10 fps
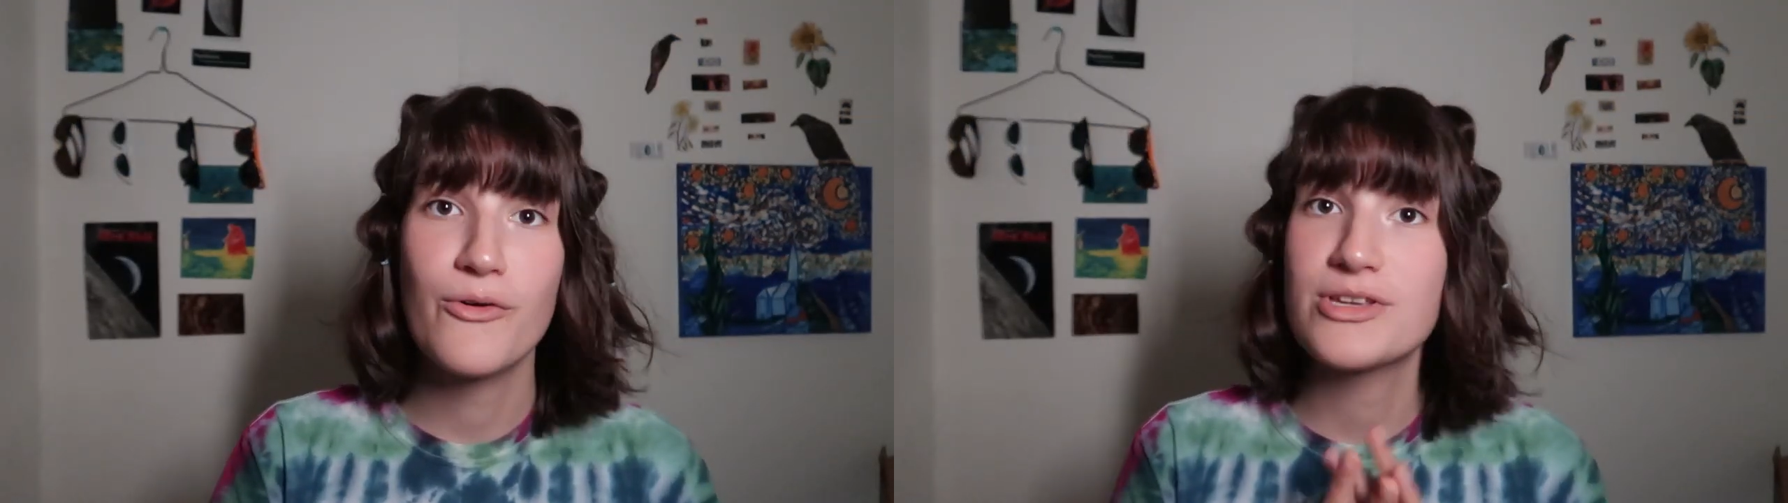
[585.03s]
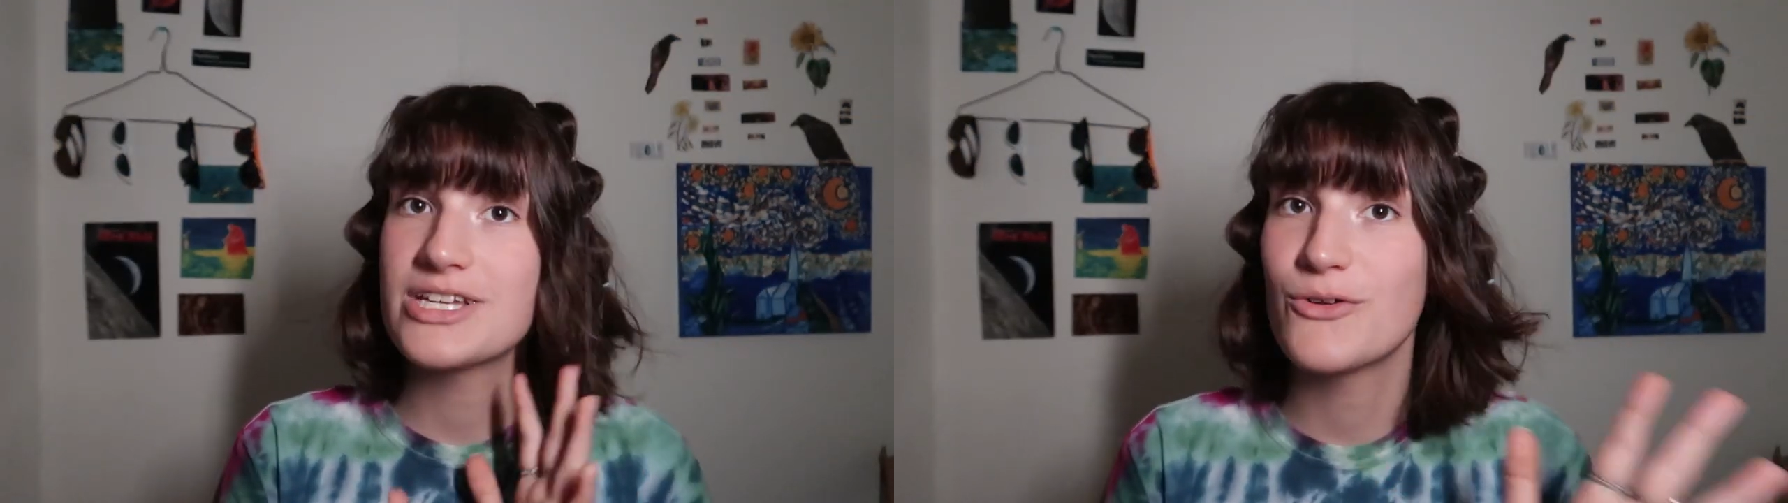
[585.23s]

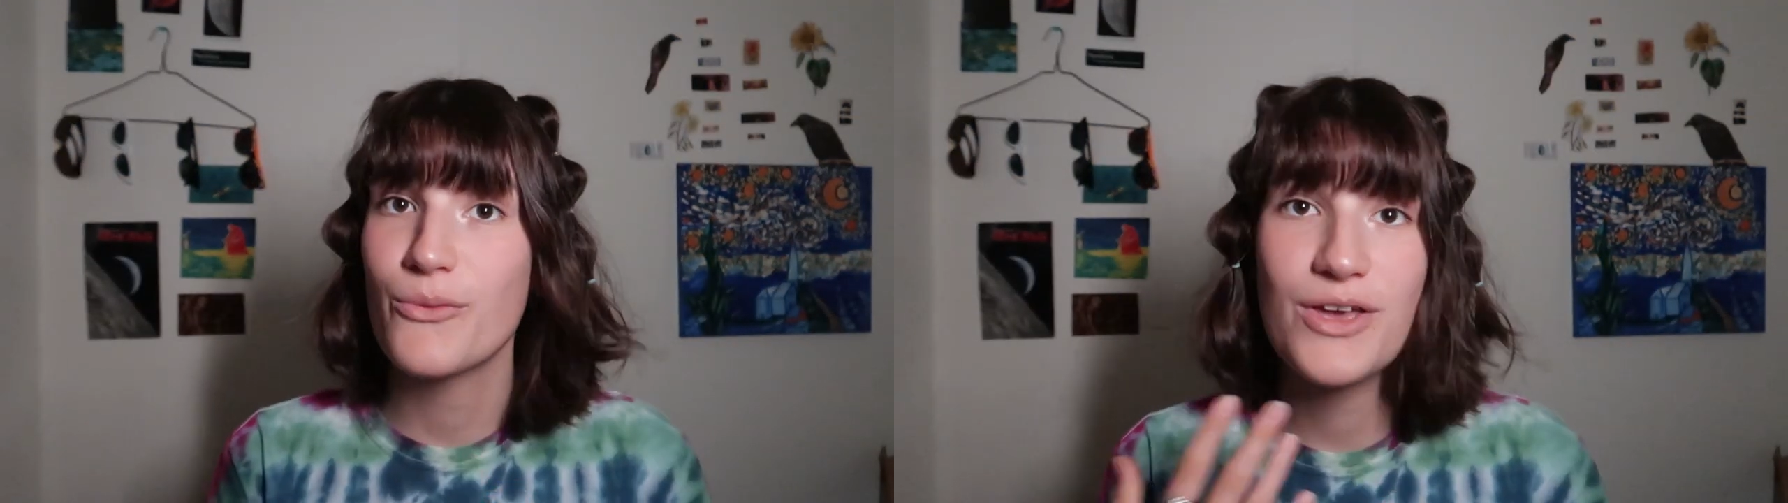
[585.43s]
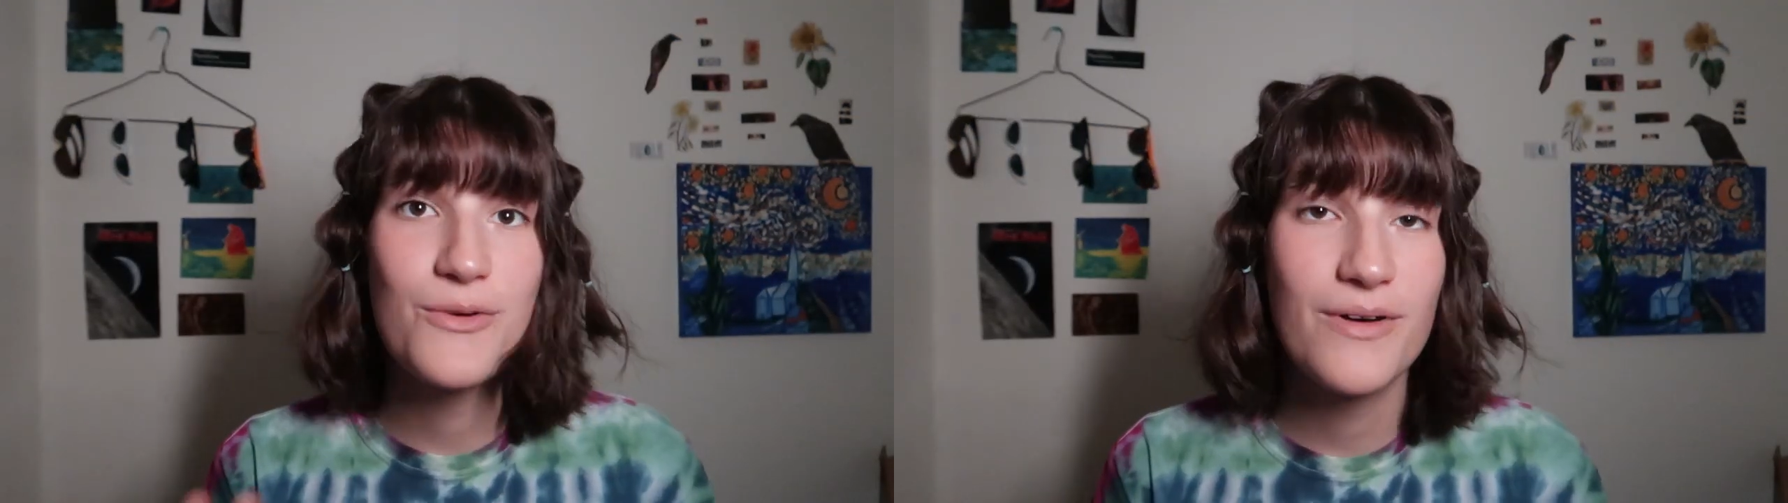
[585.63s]
whichever
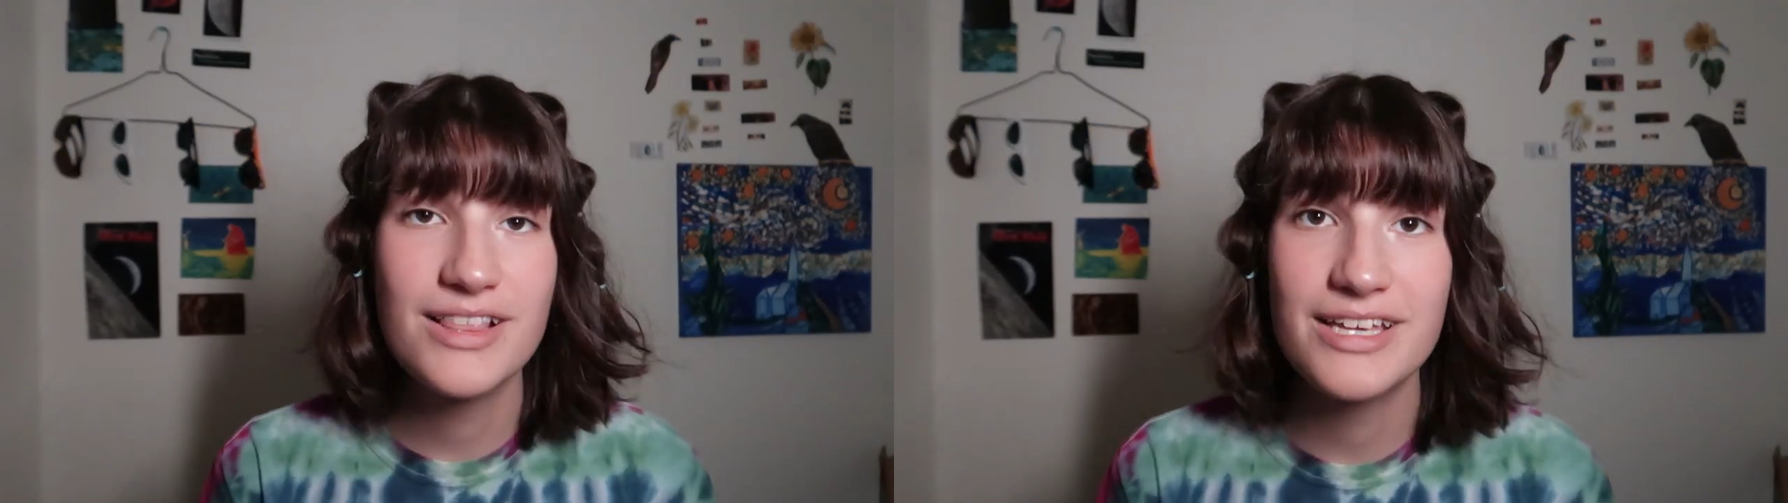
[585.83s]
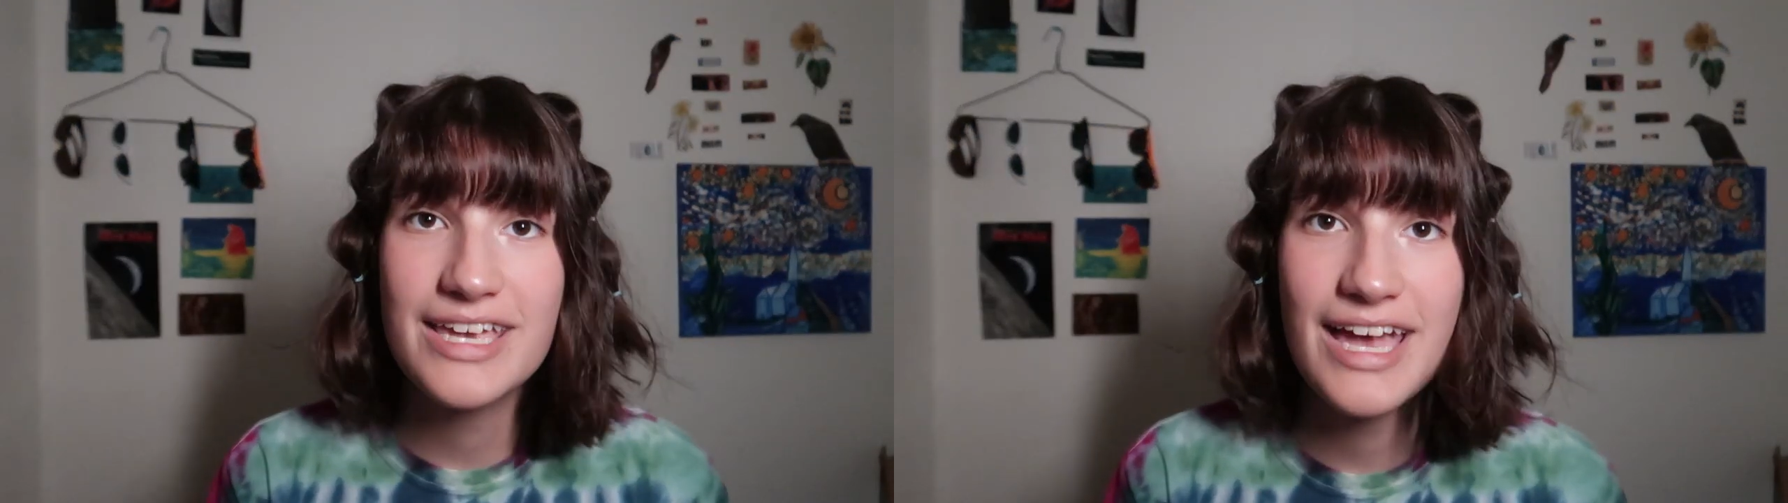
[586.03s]
way you want
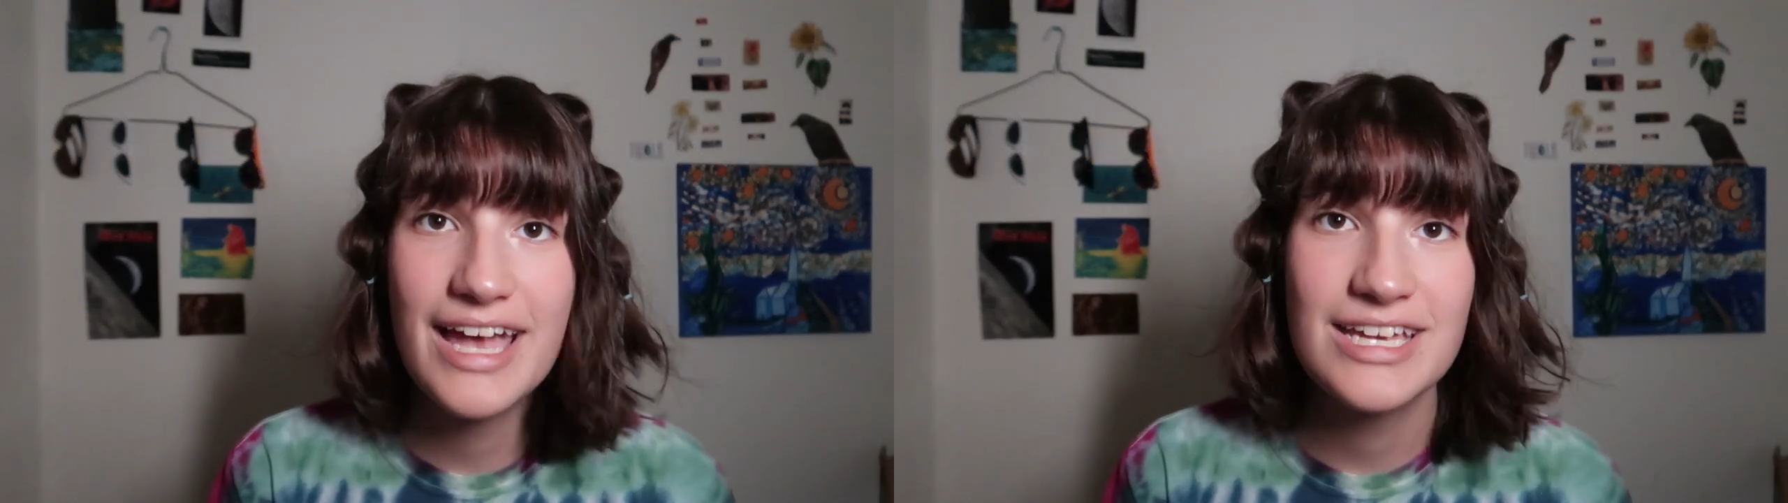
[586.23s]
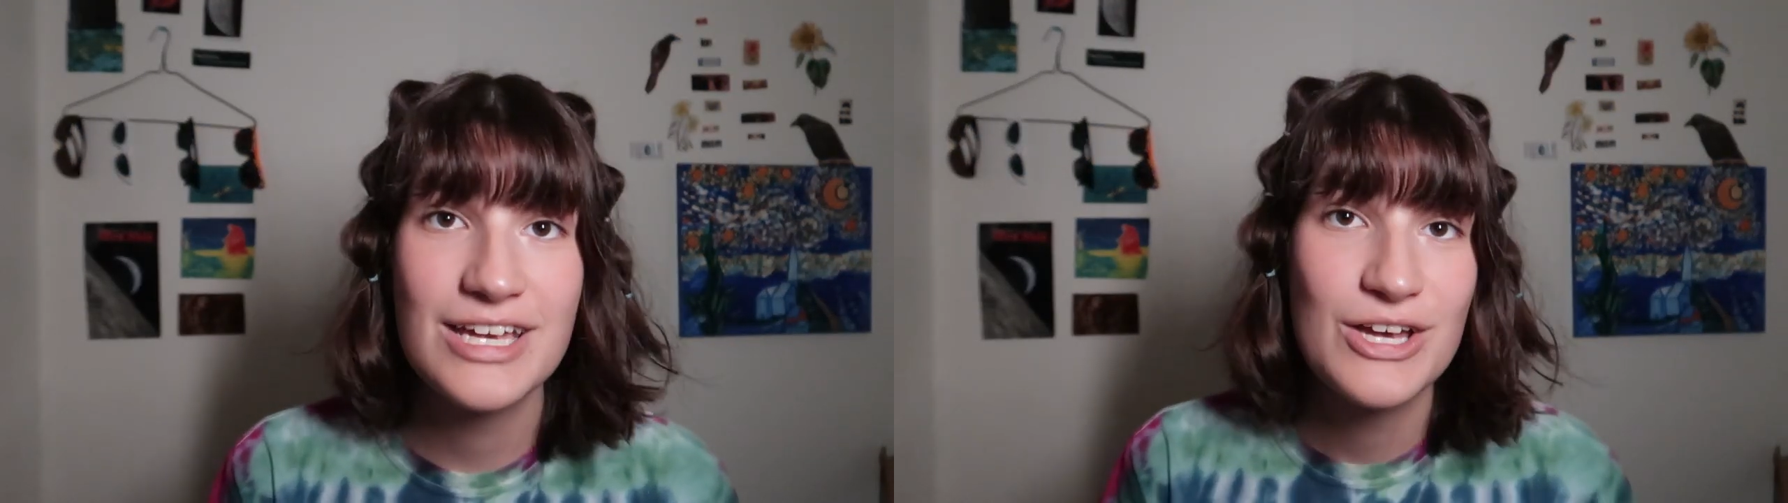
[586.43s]
to look
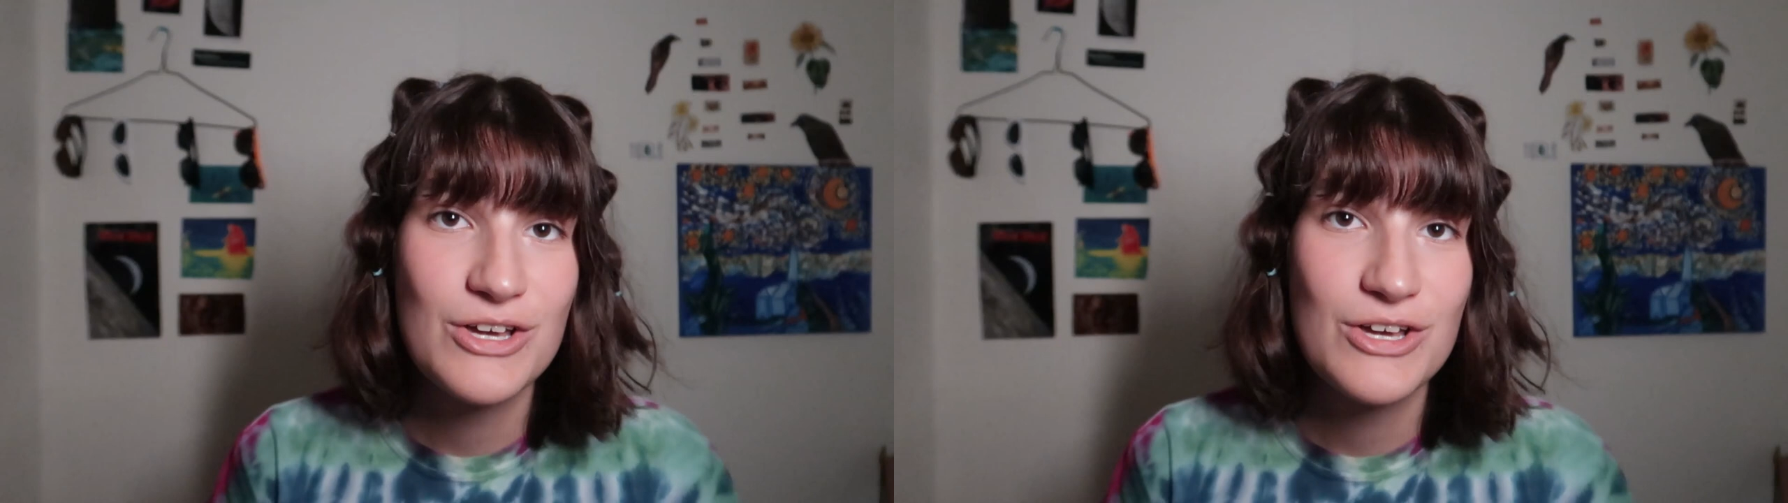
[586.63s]
at it.